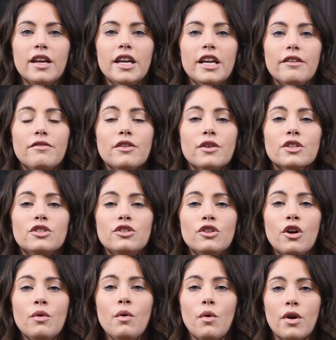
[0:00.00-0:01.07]
If there is
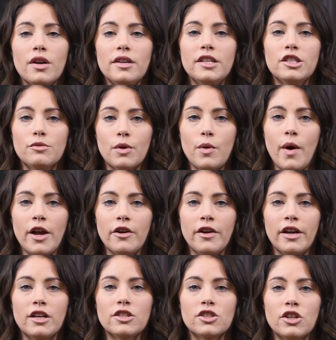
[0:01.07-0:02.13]
no ordinance requiring
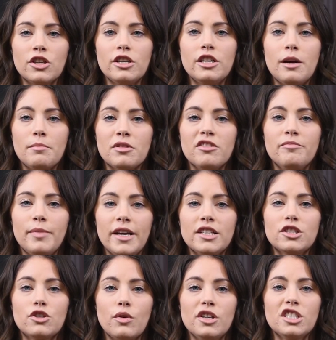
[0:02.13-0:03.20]
a certain number of bike
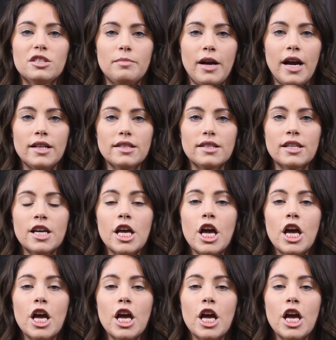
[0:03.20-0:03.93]
storage spots,